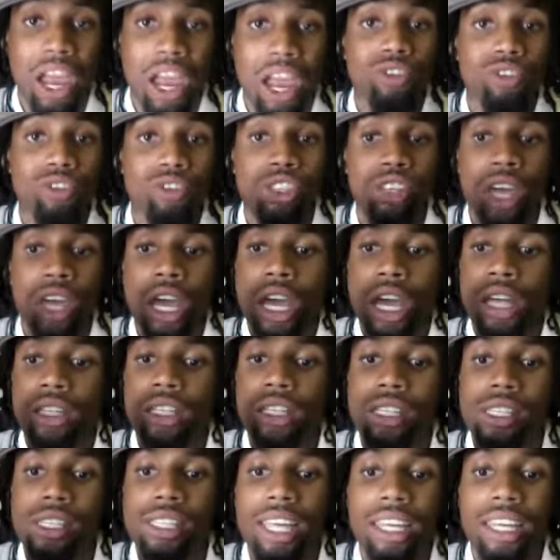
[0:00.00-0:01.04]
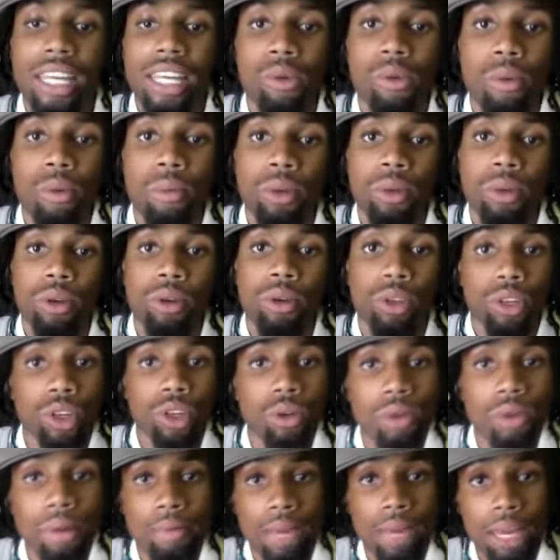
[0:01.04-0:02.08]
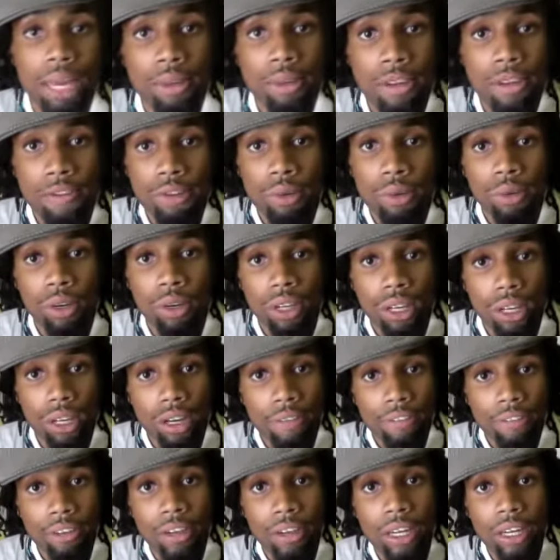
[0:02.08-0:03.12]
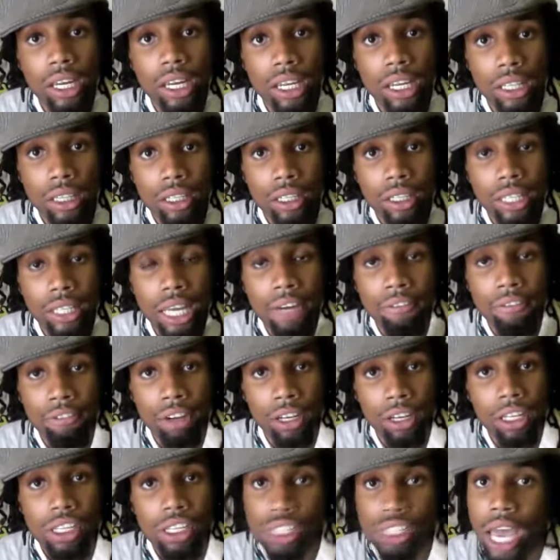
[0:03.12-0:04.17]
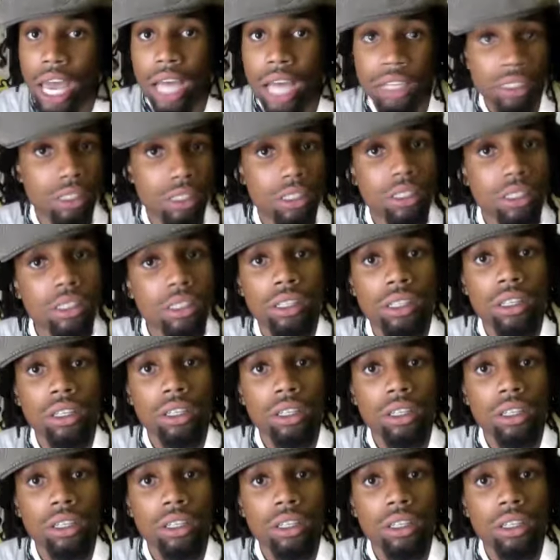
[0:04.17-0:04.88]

If just just letting that woman know, you know what, baby, if you want to cut off your hair and look like Freddie Jackson,